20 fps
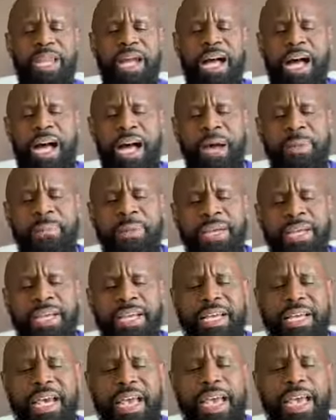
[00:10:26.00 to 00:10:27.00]
Um,
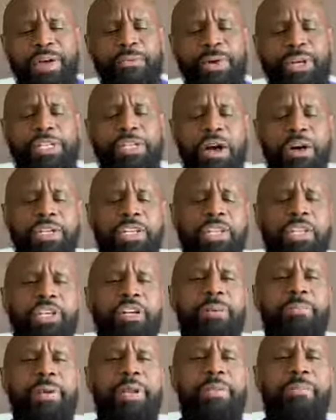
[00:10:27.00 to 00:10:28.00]
and we talked a
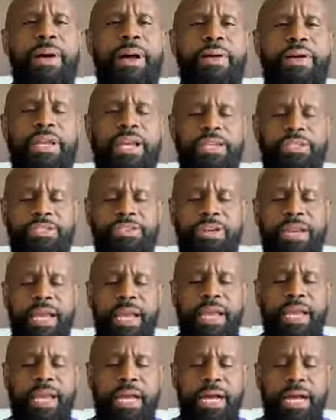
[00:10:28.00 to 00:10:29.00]
little bit about
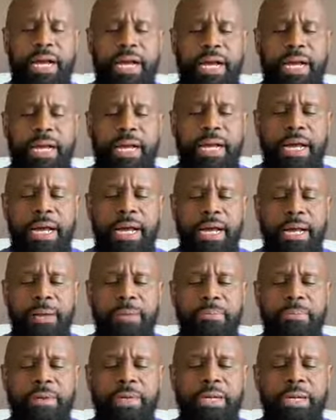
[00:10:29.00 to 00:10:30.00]
yesterday uh,
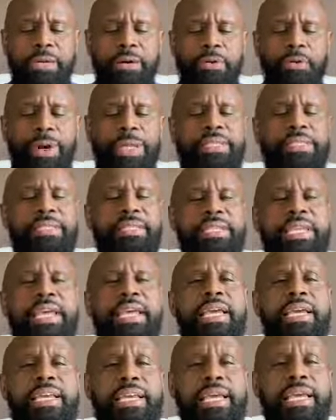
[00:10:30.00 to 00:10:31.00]
um, what
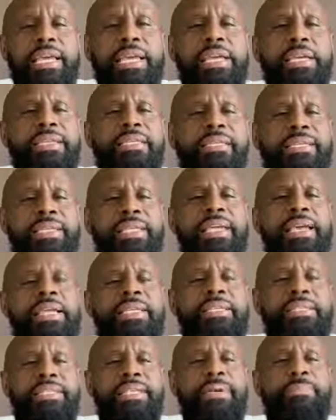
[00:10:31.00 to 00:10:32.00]
sin is.
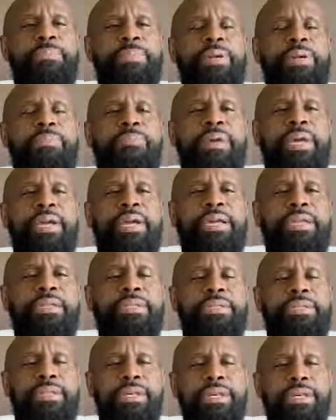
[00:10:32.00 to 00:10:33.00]
Sin simply
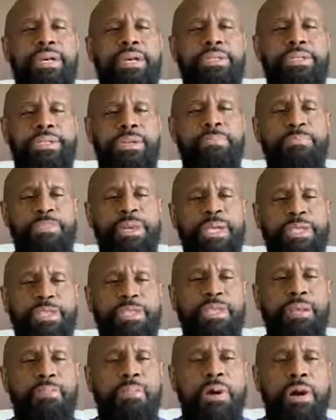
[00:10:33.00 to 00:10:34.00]
means to miss
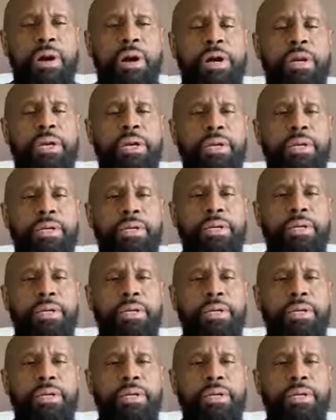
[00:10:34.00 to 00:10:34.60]
the mark